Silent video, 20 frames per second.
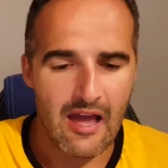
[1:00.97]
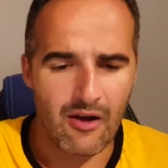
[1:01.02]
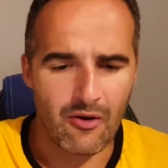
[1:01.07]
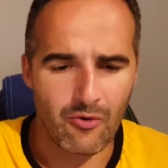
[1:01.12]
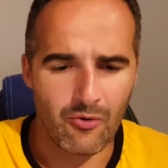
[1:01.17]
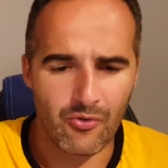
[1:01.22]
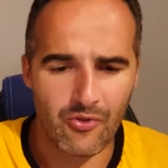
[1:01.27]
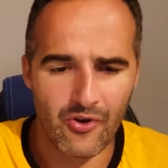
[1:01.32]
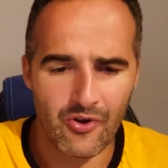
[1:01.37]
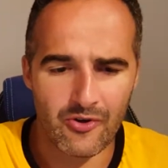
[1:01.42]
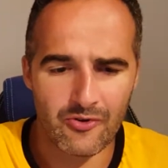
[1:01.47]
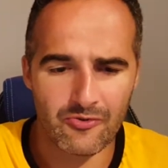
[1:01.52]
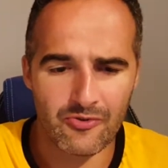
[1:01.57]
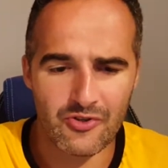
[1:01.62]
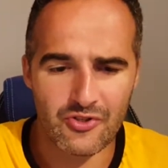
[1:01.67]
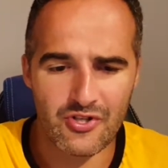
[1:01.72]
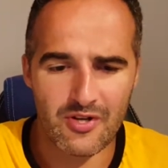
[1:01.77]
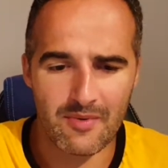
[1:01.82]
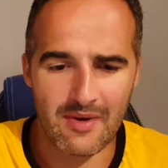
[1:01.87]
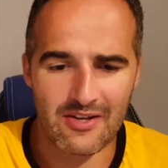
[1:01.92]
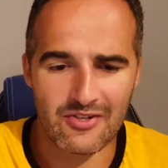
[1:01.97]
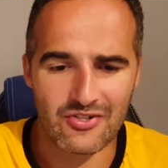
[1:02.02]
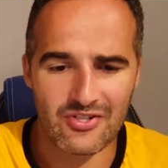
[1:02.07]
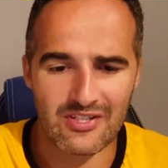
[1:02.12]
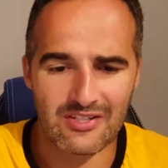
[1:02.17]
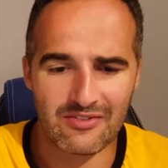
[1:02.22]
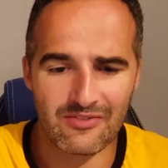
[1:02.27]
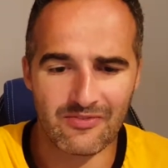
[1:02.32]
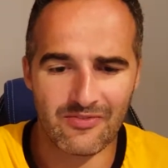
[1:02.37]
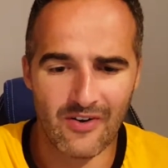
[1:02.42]
Although the ship
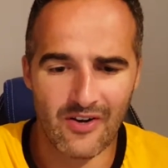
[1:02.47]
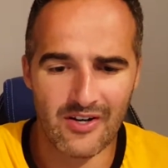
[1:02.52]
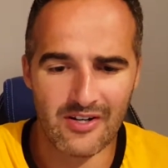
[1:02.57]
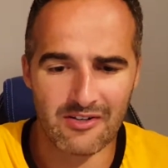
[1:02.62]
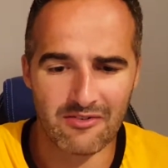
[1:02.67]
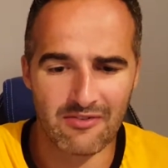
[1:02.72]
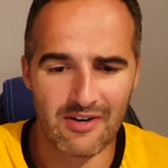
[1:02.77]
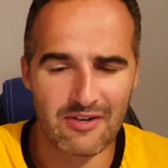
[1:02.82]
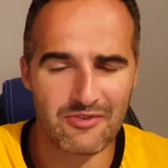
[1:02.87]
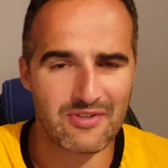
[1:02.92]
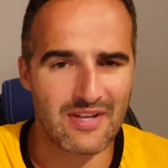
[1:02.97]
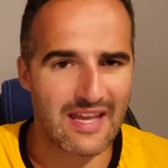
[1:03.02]
actually fired around